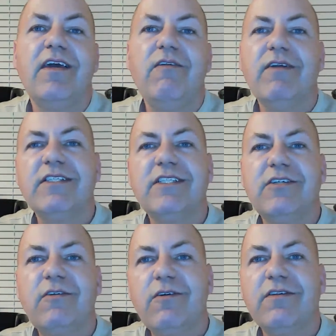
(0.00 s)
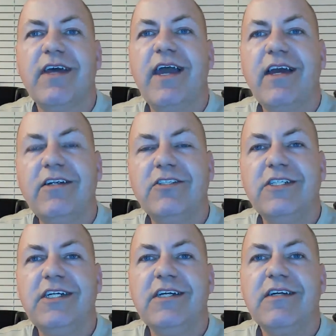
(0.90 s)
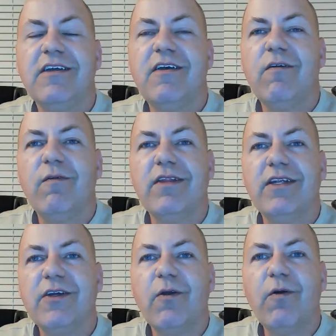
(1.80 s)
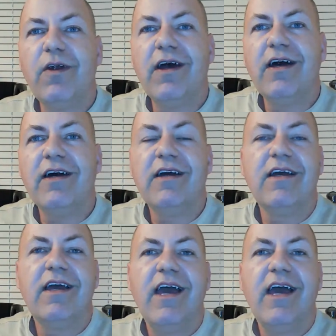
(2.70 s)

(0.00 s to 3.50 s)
You can still hold the energy within your aura,